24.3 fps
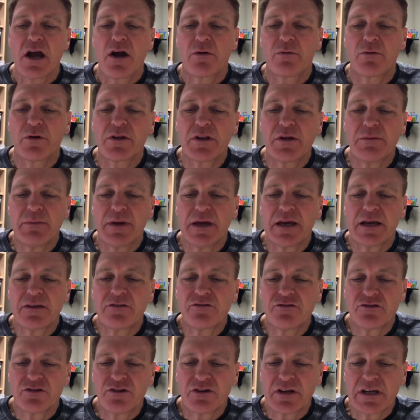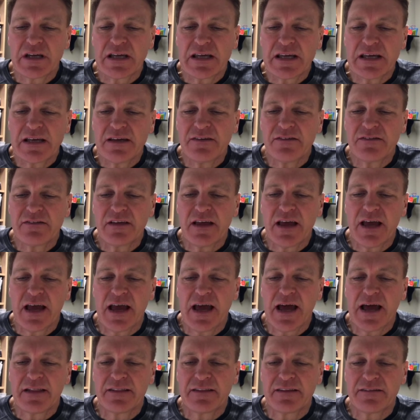really making sure he's
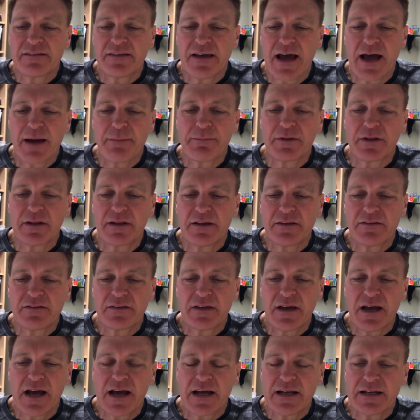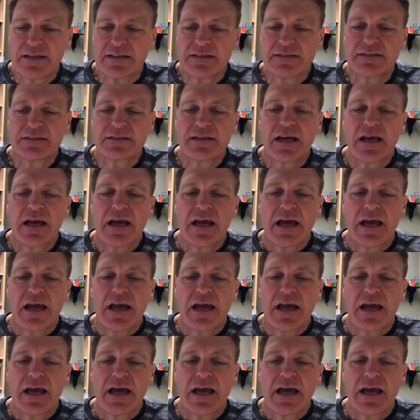at the top of the list, God is,